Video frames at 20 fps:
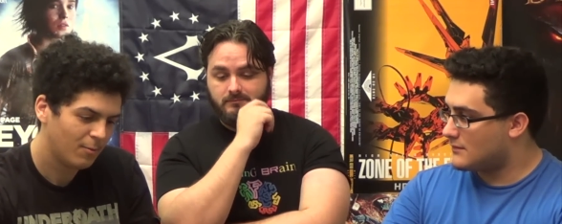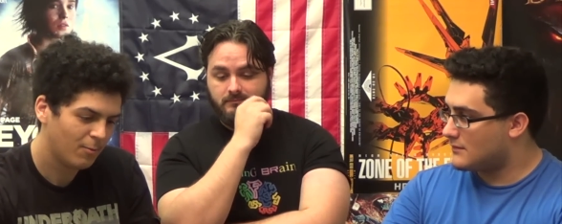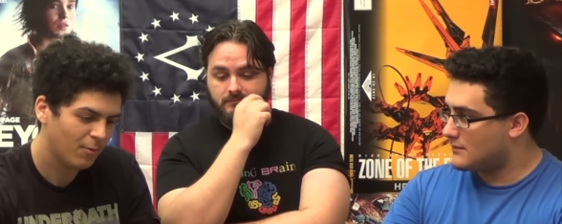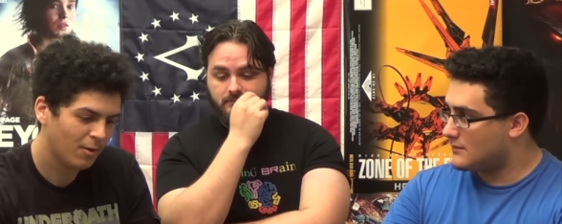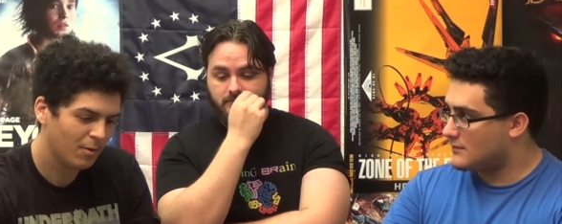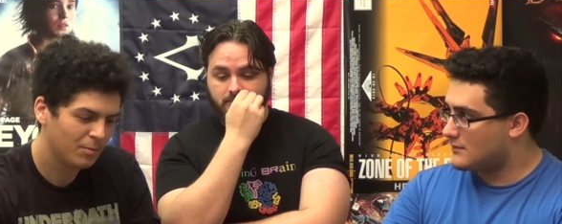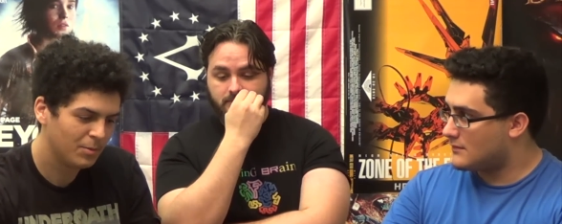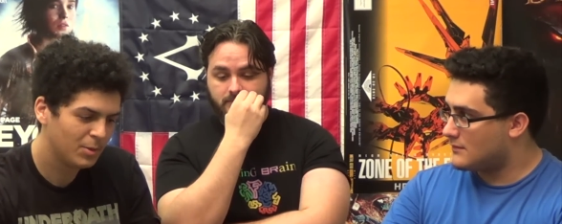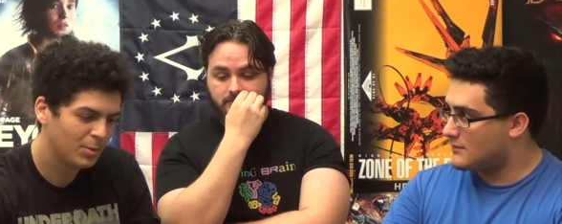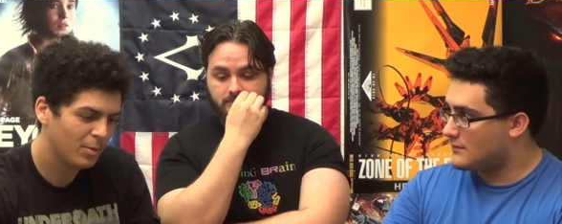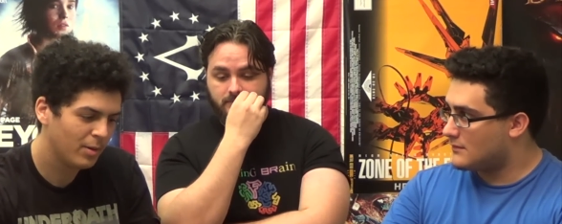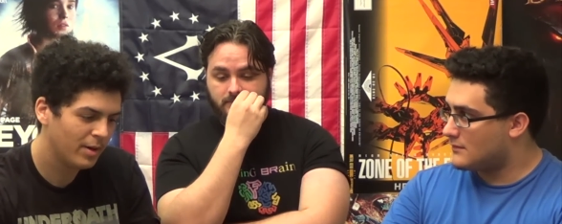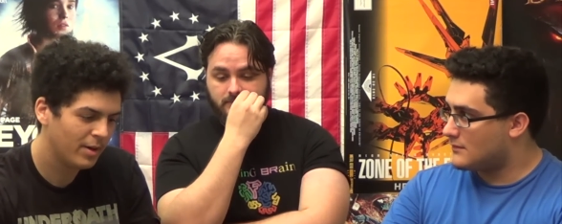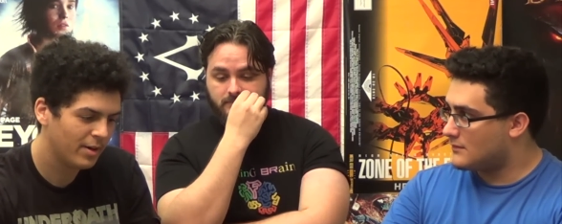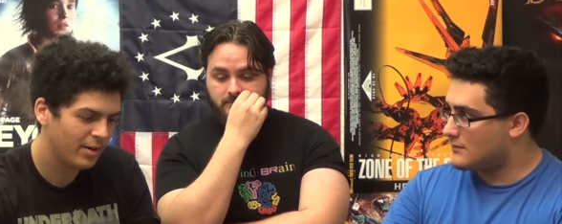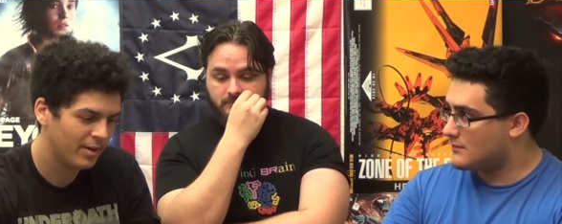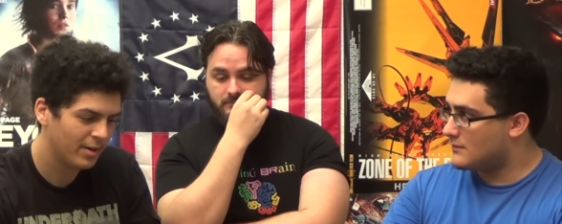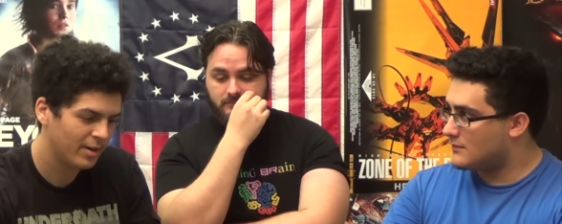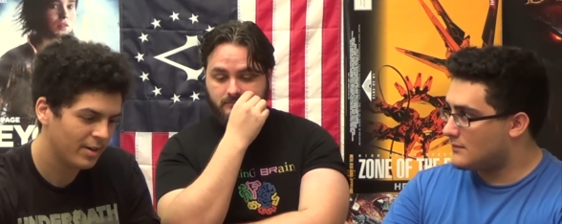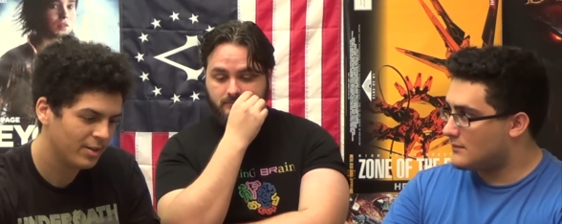Speaker 1: From
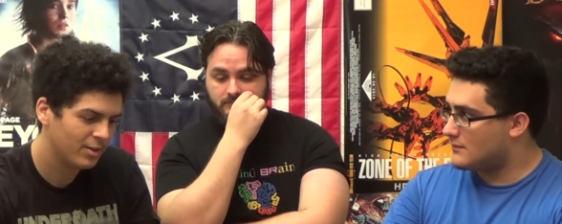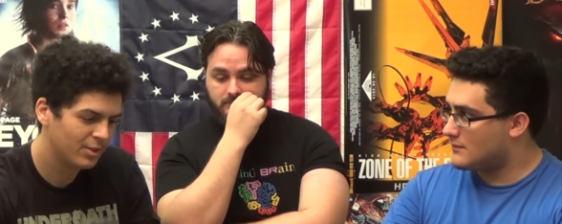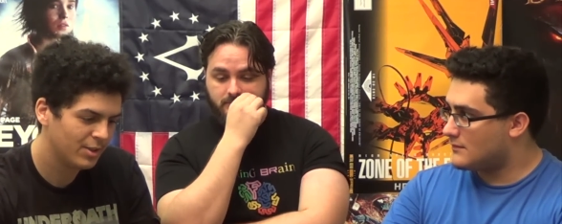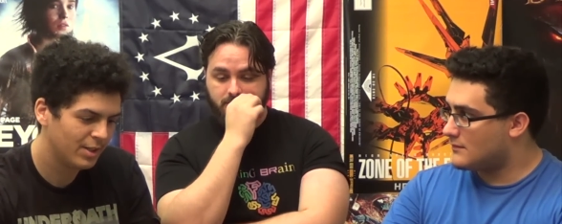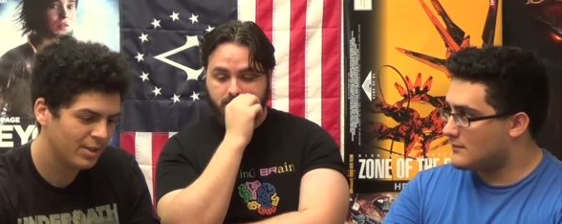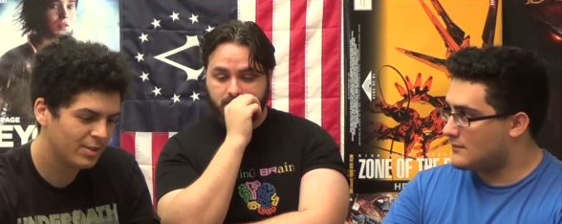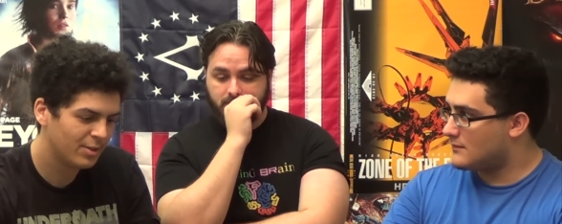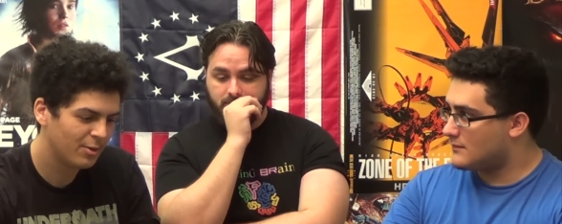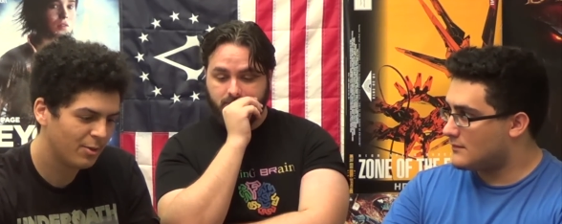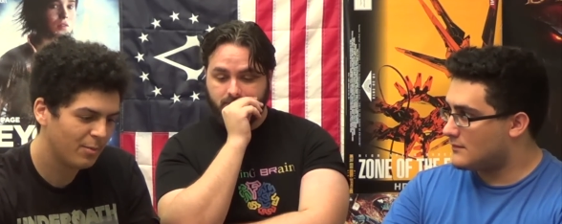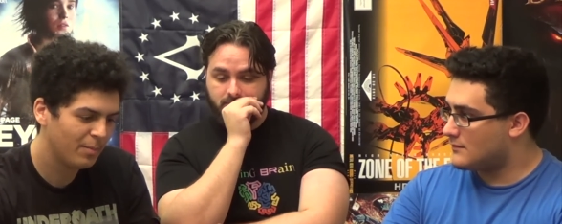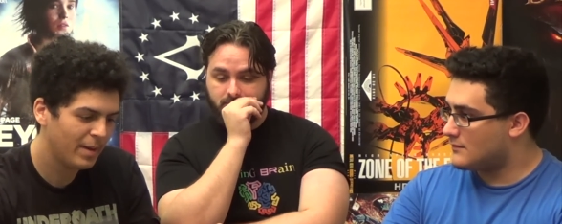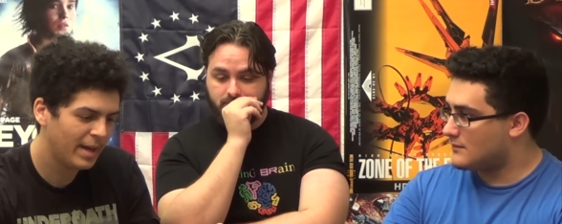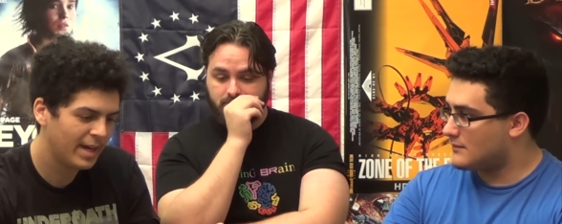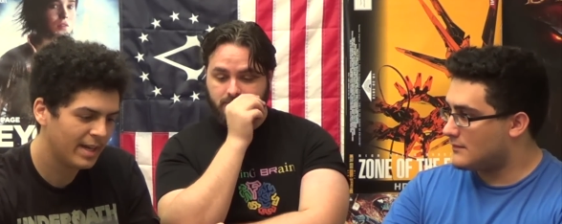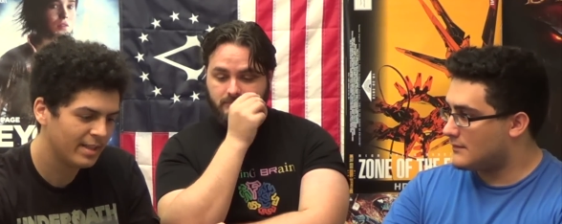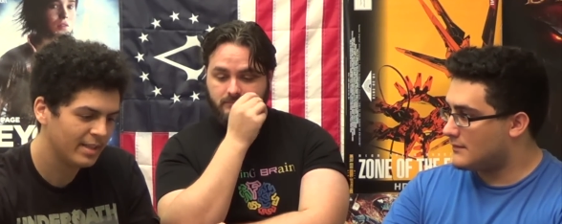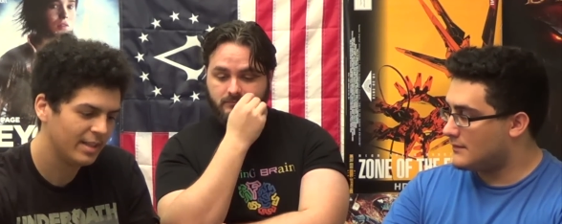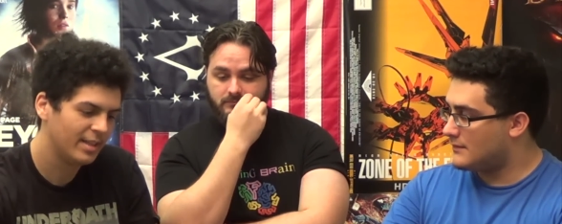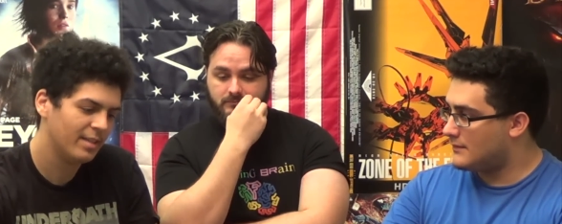Twitter, Jason
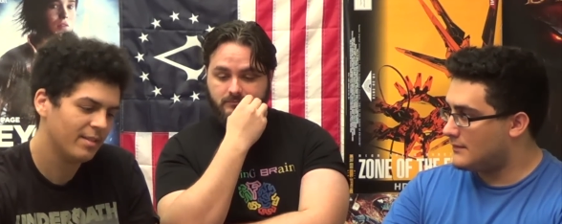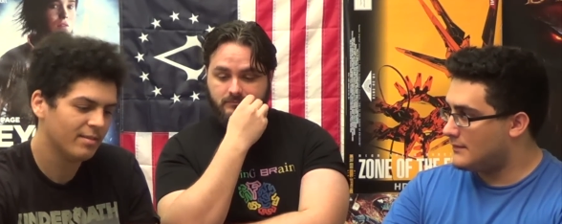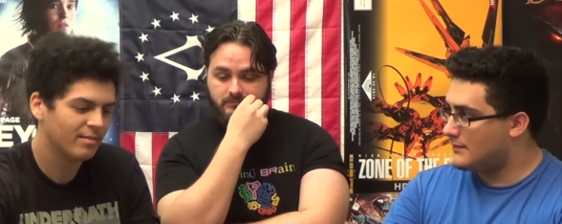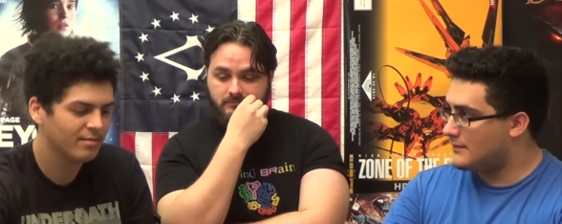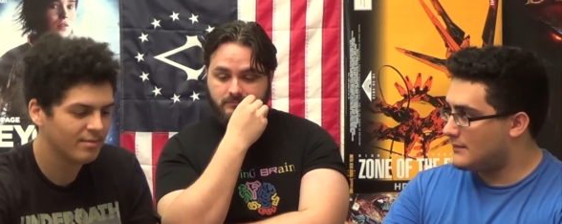O'Malley.